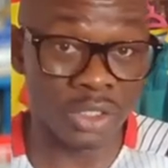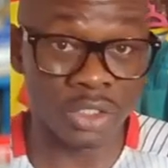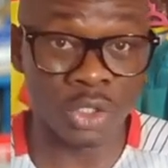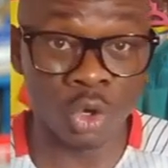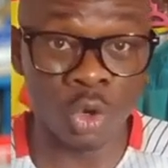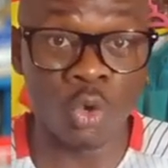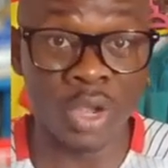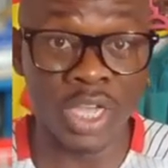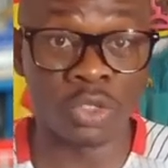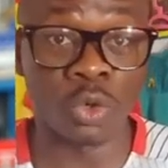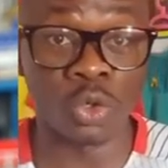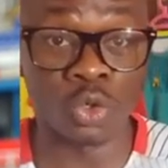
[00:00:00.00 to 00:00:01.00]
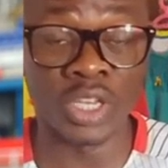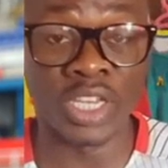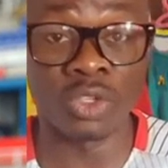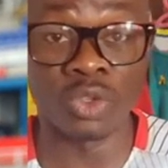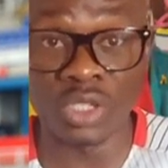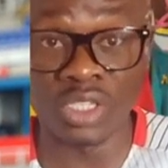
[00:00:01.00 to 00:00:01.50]
You know, Lucas also
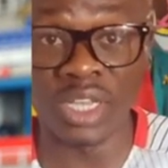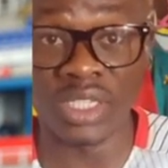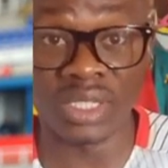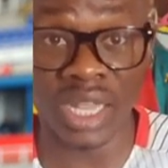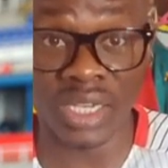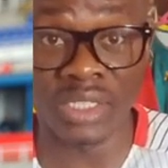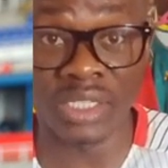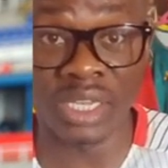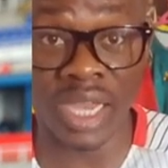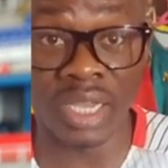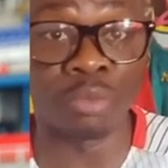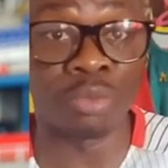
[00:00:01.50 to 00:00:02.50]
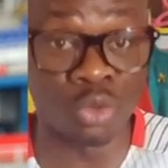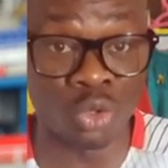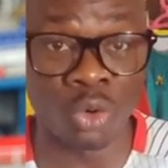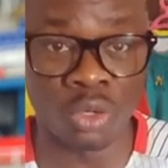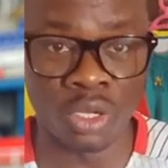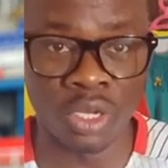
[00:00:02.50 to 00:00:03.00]
gets Swiss nationality like
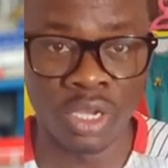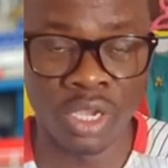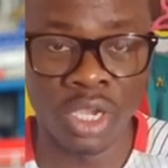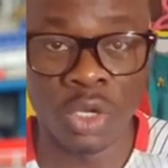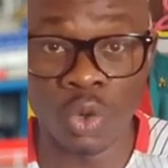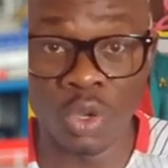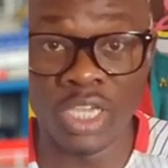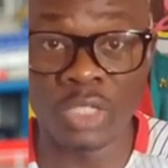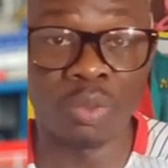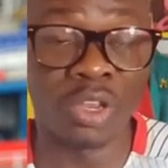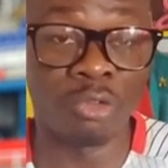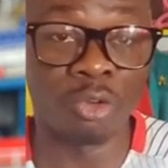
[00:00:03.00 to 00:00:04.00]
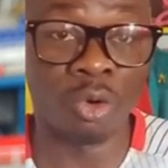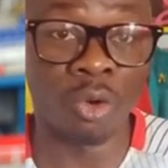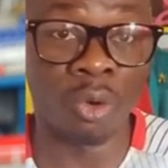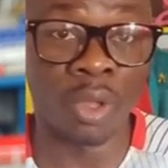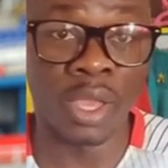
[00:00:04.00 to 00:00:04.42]
Bruno. Lucas played for